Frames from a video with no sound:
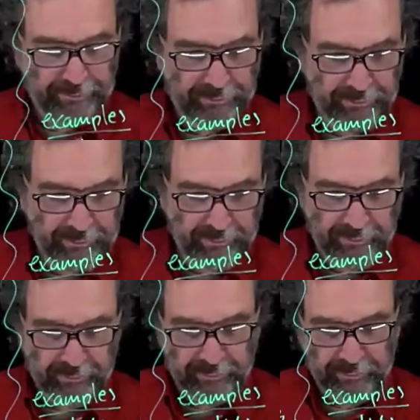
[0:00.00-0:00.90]

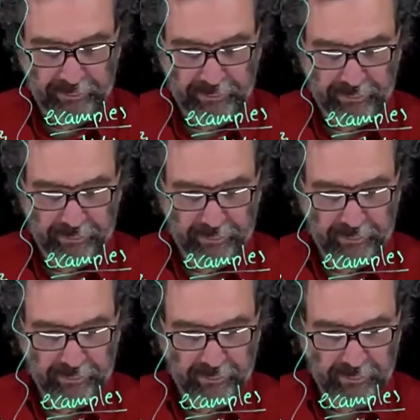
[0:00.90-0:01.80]

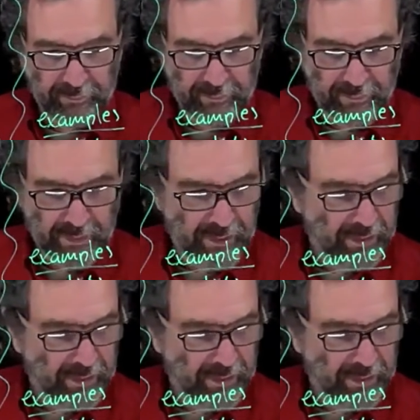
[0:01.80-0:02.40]
Nothing is said.